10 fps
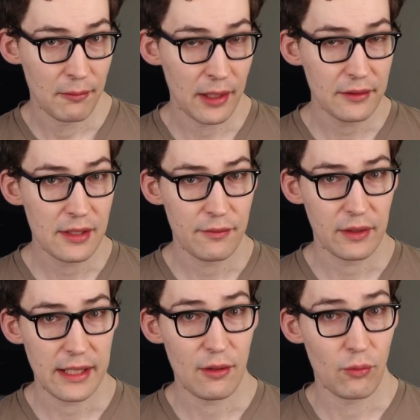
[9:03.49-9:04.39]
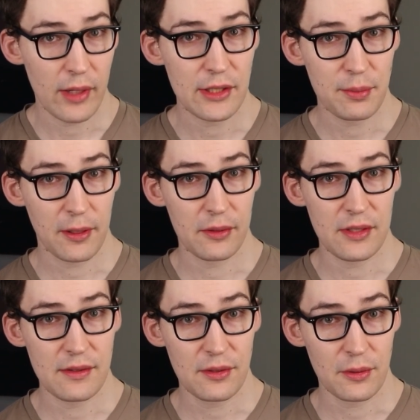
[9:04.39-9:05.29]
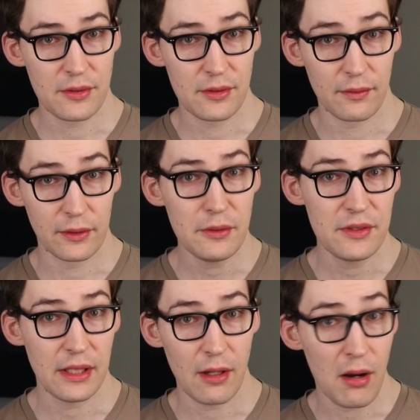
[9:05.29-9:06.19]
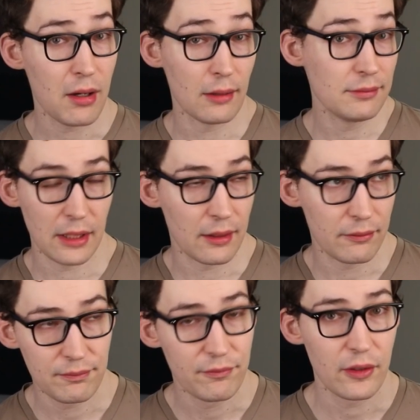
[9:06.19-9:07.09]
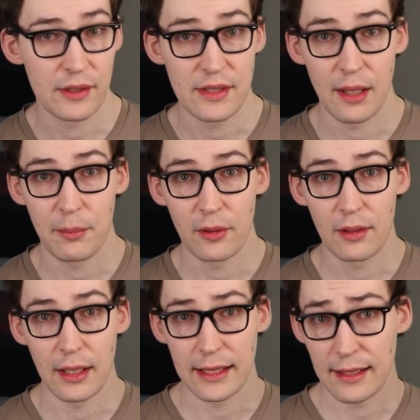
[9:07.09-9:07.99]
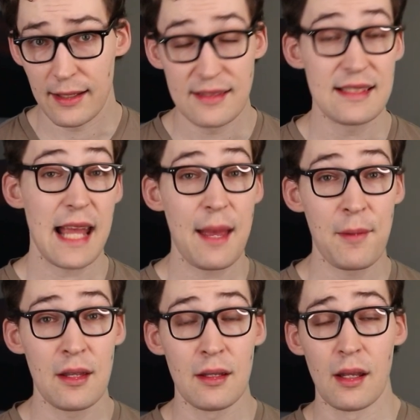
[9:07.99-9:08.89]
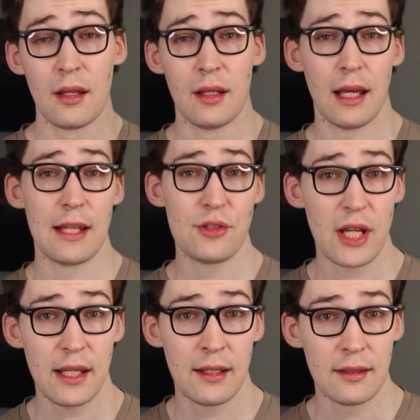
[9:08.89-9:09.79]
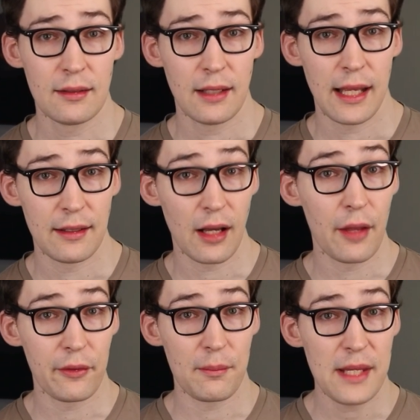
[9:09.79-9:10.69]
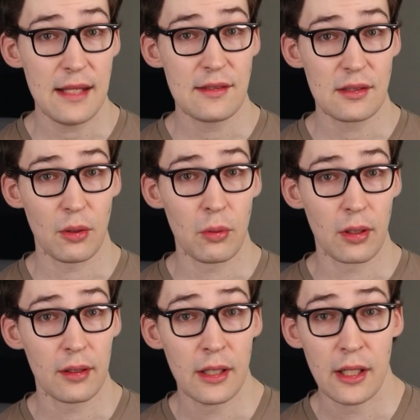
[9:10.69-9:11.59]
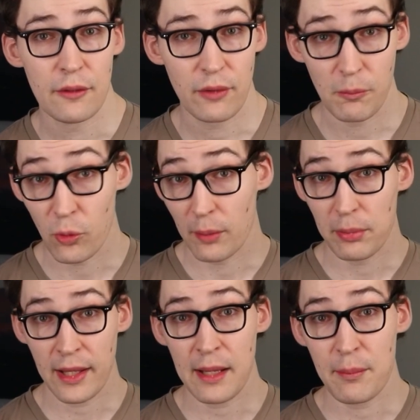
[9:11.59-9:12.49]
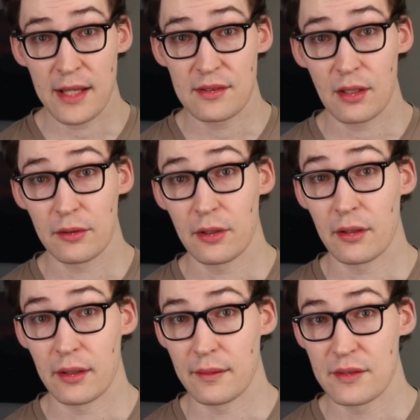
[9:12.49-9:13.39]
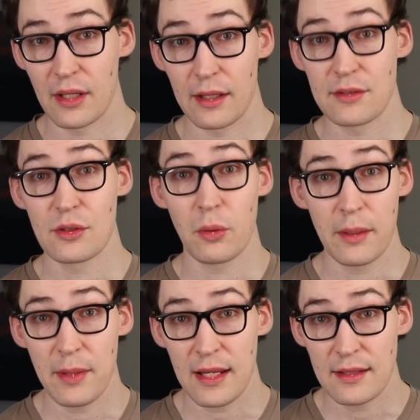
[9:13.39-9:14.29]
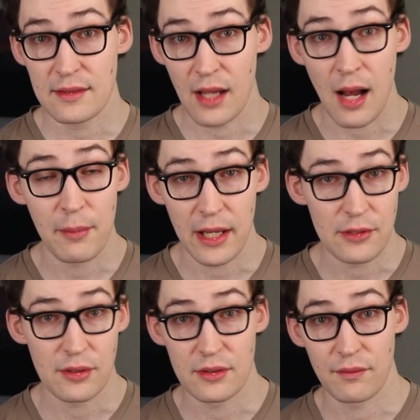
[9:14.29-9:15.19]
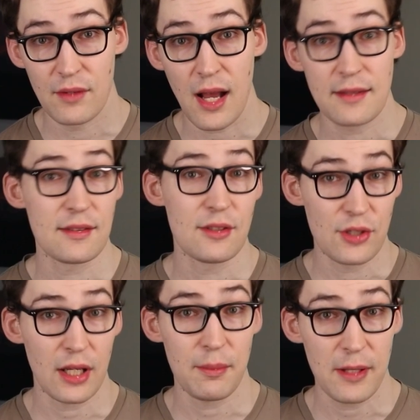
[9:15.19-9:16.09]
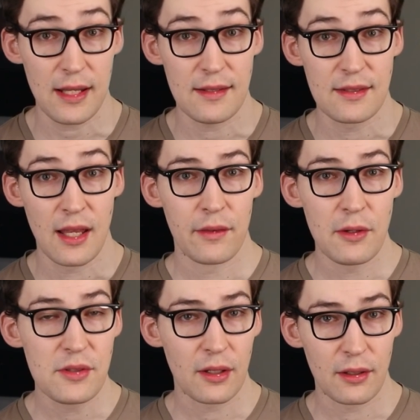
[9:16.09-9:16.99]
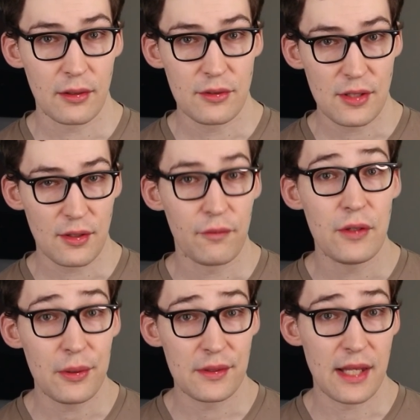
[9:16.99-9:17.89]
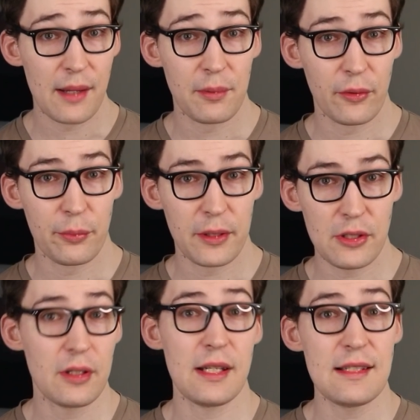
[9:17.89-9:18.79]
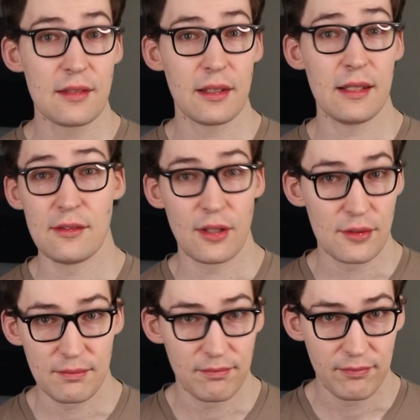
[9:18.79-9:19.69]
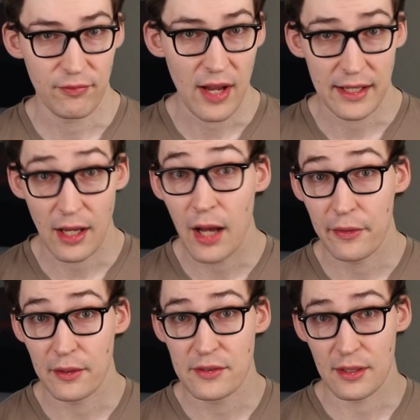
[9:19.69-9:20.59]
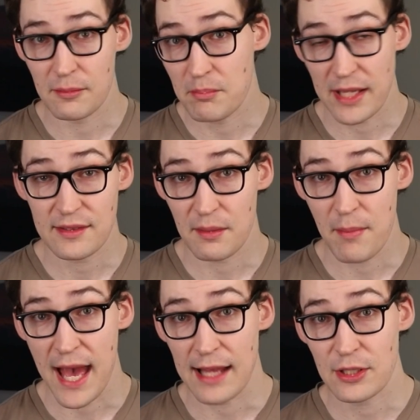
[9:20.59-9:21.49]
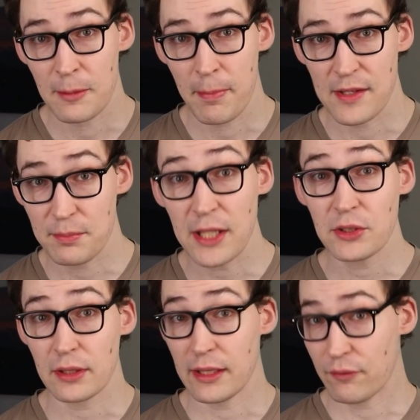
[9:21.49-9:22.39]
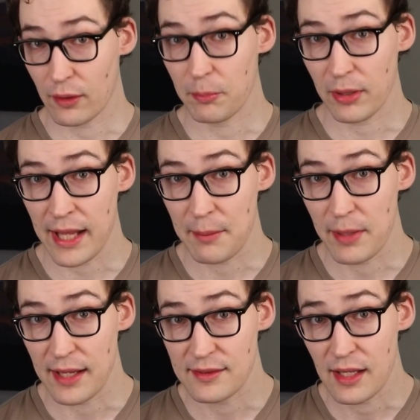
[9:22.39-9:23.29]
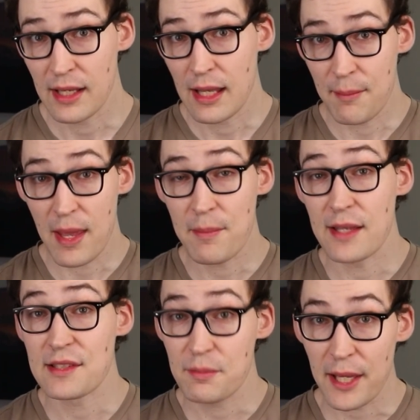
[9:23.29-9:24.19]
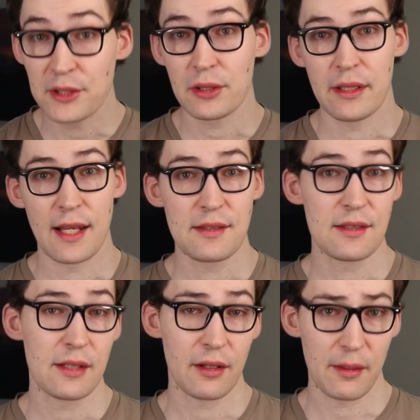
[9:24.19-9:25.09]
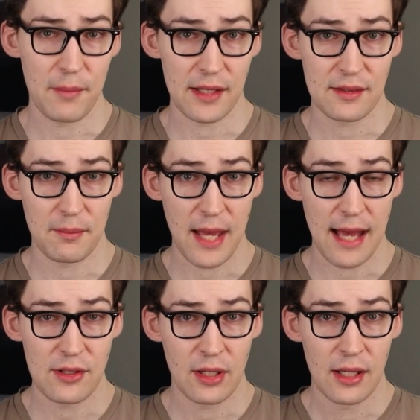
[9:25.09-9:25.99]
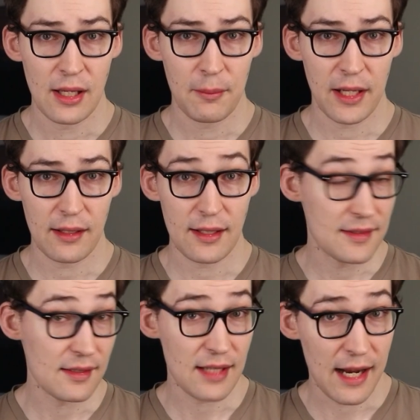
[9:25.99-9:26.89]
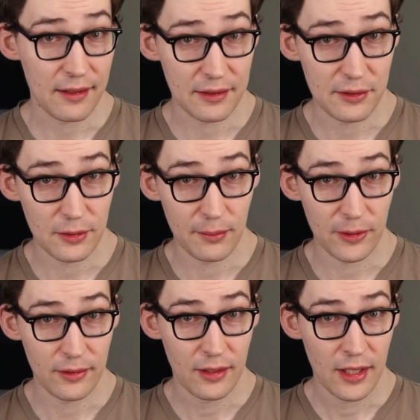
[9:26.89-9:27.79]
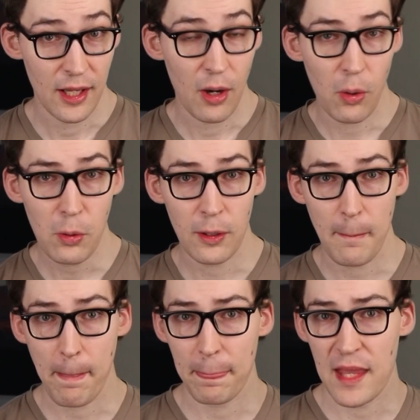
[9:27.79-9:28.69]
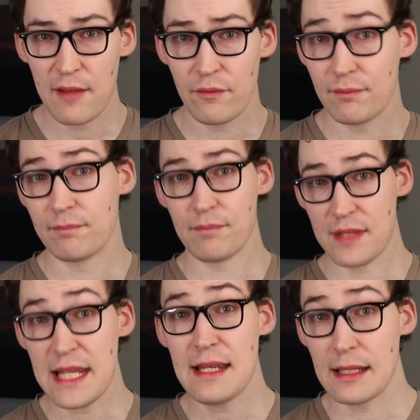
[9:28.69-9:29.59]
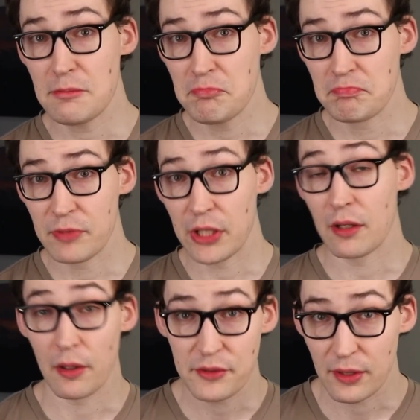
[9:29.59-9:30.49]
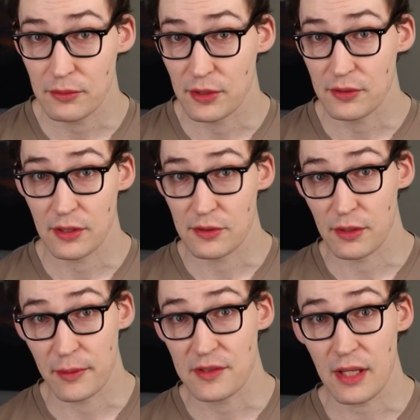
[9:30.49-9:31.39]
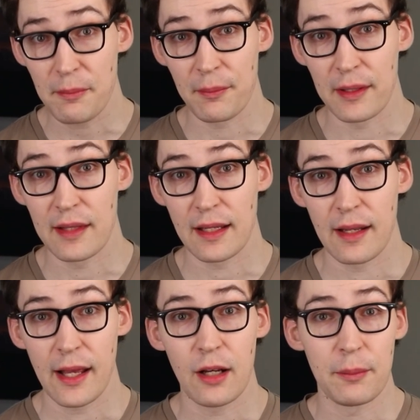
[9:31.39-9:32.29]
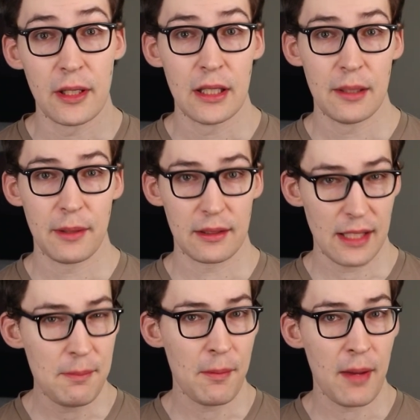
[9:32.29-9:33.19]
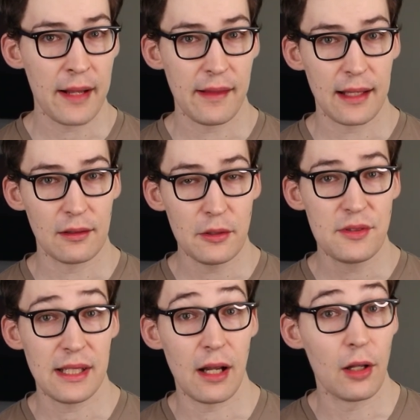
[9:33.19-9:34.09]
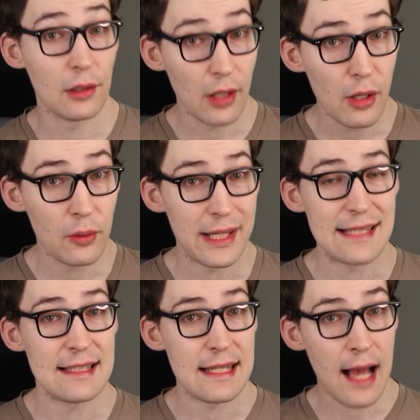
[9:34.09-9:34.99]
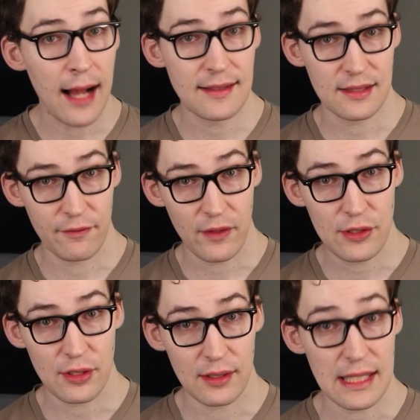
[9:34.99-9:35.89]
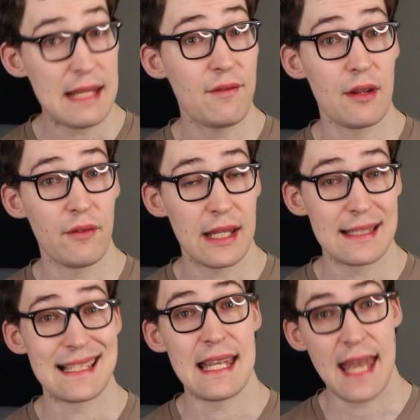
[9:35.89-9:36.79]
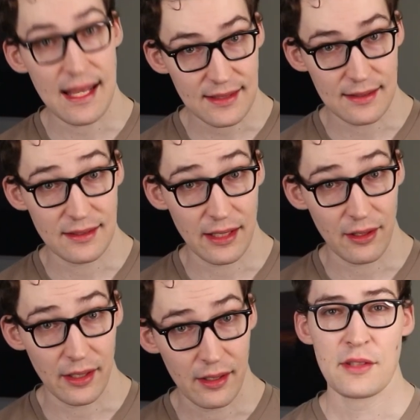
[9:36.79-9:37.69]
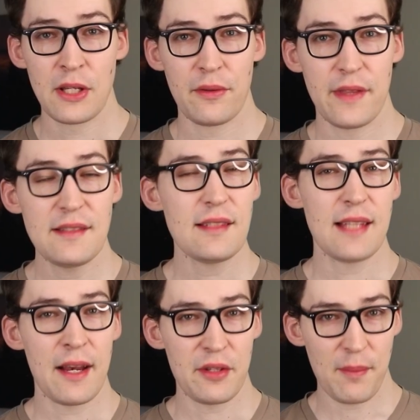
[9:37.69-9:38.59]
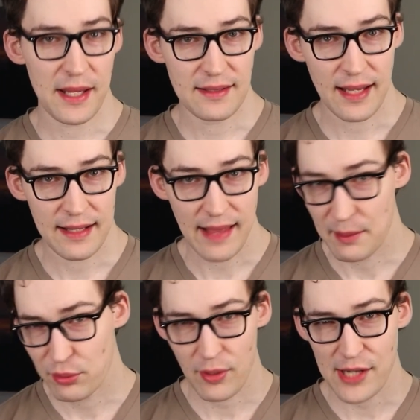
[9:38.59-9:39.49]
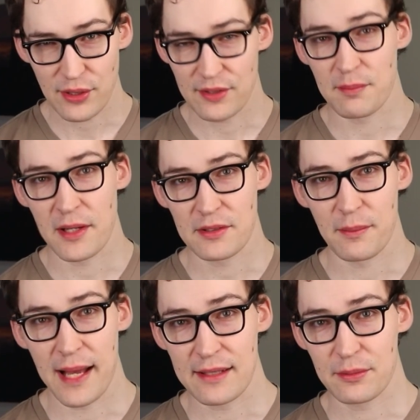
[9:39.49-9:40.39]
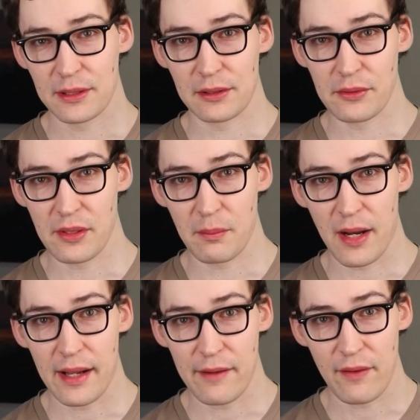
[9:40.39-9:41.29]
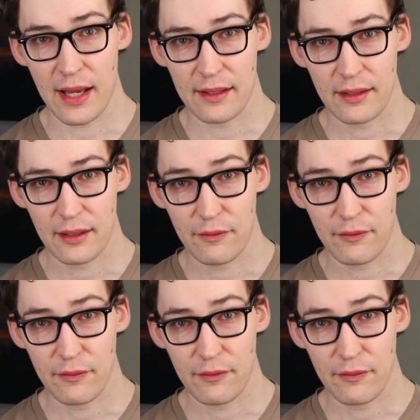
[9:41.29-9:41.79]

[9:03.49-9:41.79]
Relatively rich protein sources of leucine are, you know, for example, like uh, salmon, uh, chicken and other meats, or for more plant based alternatives, uh, soybeans, combinations of nuts, chickpeas. Those are just a few examples, but you can easily just find others and mix and match, especially for plant based. It may be especially necessary to mix and match, but it's entirely doable. Or if needed, you can also just consume a supplement that can help. But keep in mind that leucine alone is not sufficient, even if it is necessary. So, this is how you maintain that precious muscle mass when losing body fat.